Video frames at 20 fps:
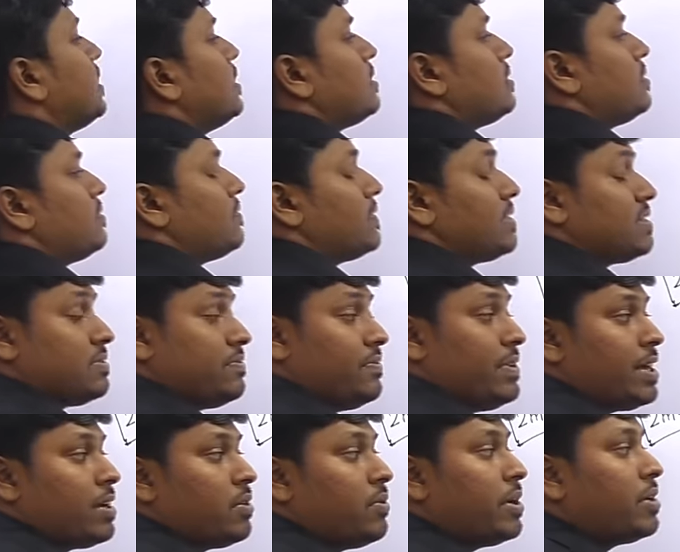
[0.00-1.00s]
So first
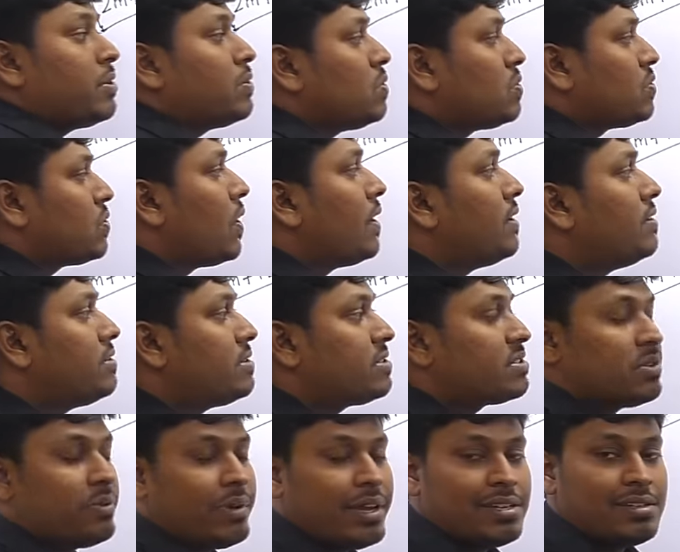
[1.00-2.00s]
we are going to solve this
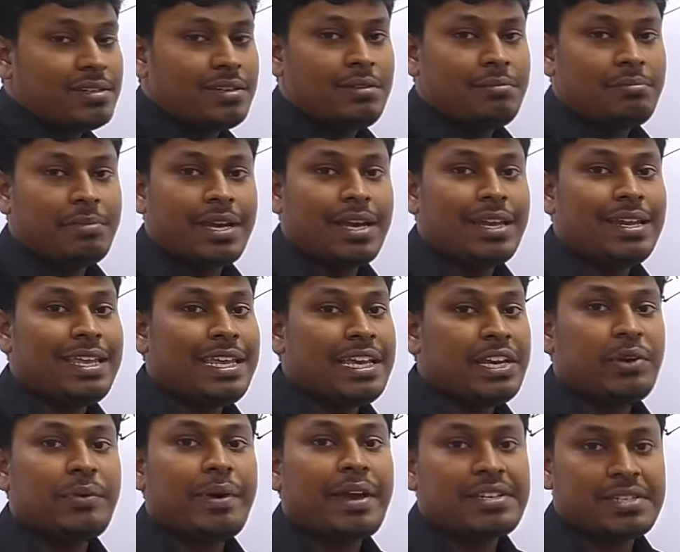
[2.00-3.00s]
question by an
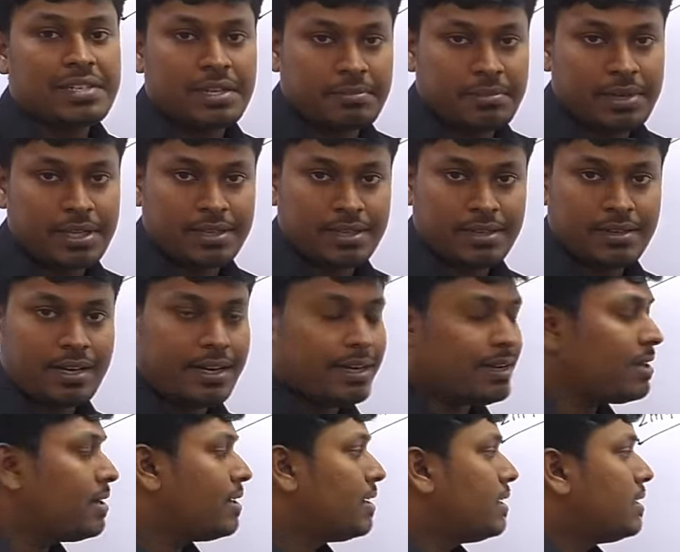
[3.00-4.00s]
equation method,
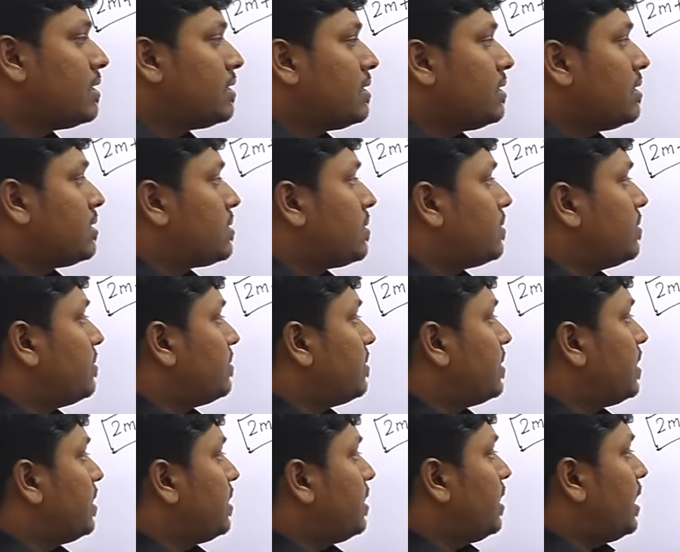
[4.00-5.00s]
right? So
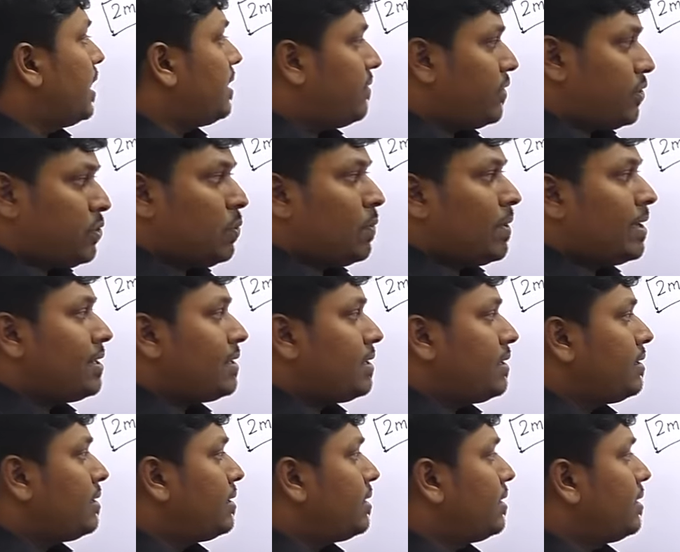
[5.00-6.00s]
let me do one
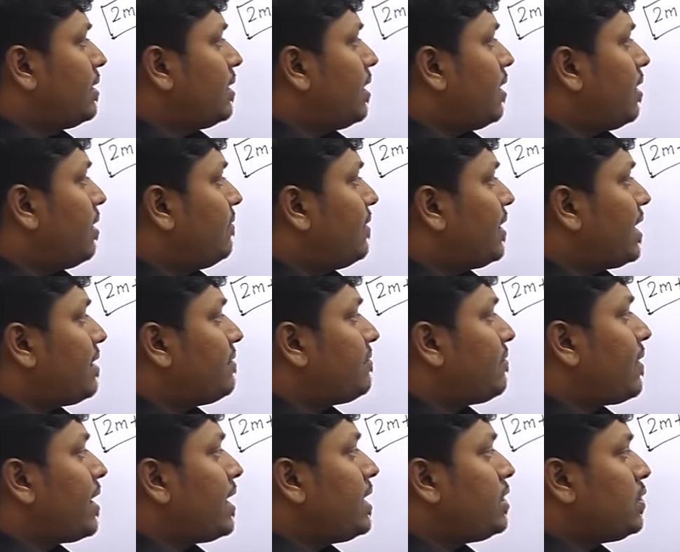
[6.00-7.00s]
thing. We can
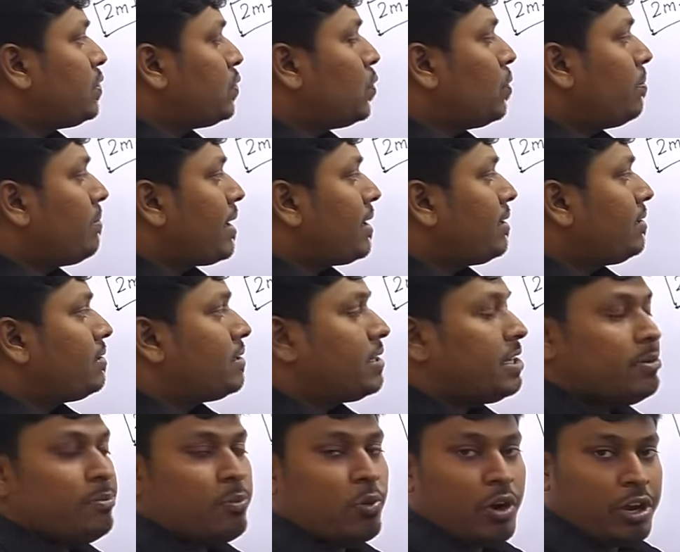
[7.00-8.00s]
find two men,
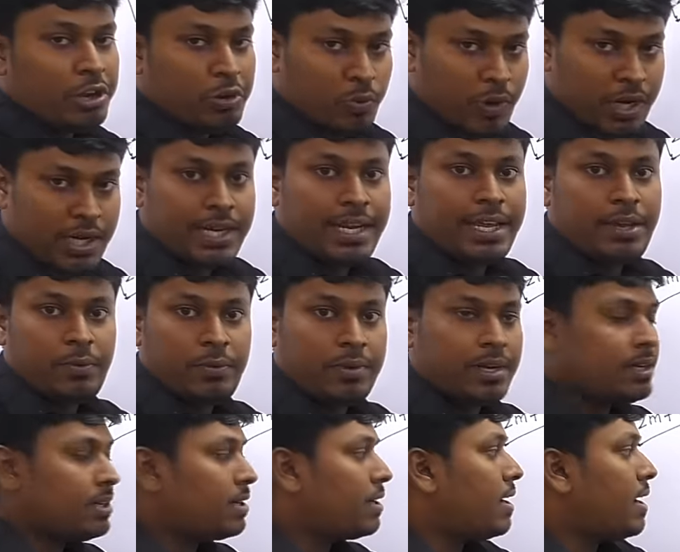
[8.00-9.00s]
three boy, 1 day
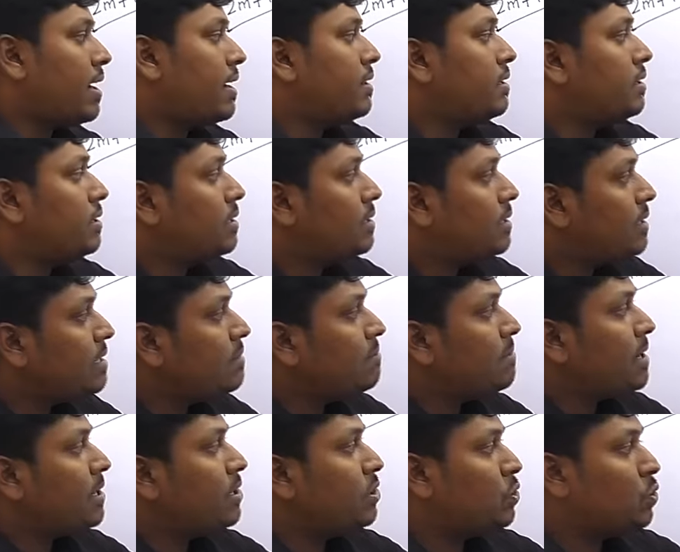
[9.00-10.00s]
work, and three
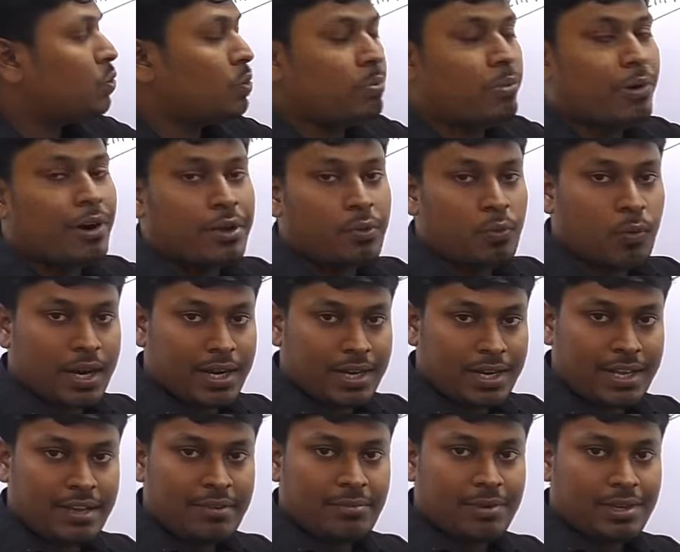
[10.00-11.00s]
men, two boy, 1
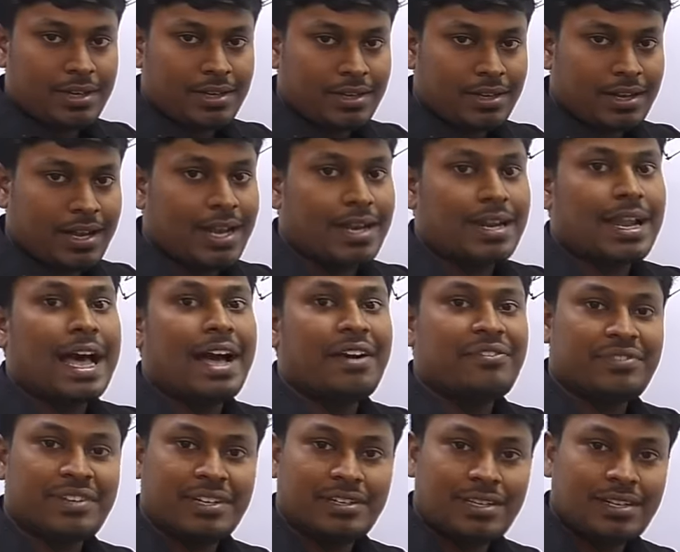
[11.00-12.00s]
day work. And
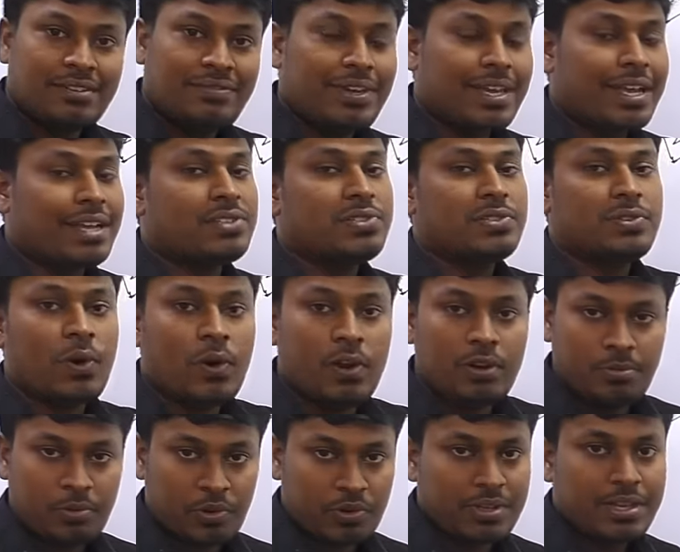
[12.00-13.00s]
after that, we can
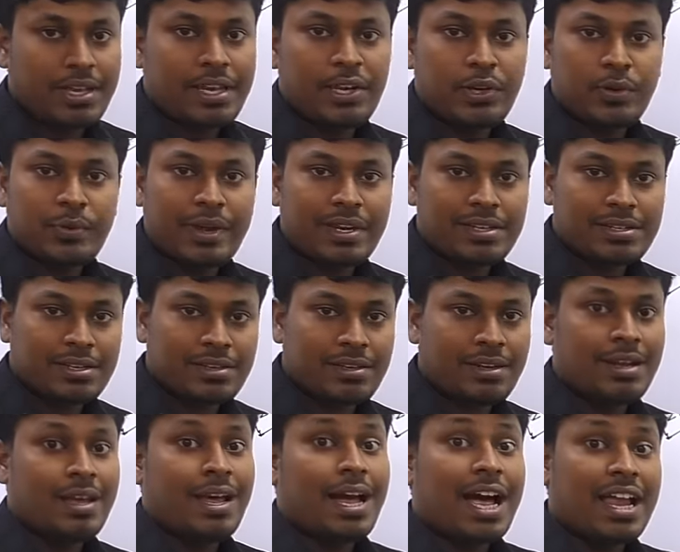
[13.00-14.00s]
solve both the equation,
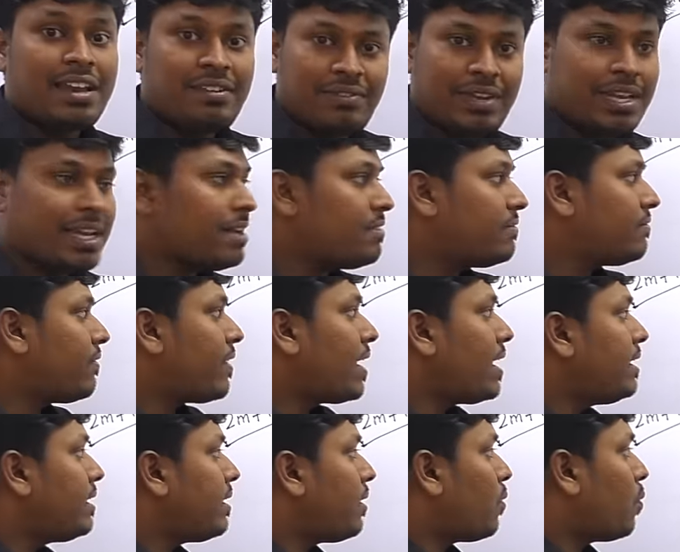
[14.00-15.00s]
and we can
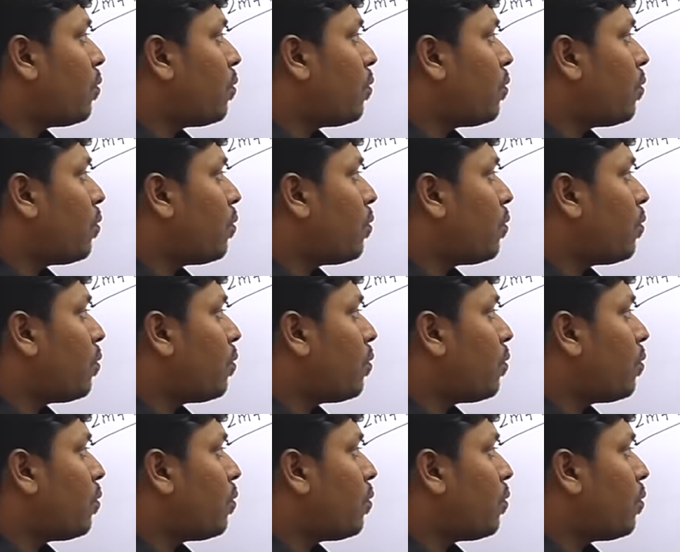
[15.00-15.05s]
find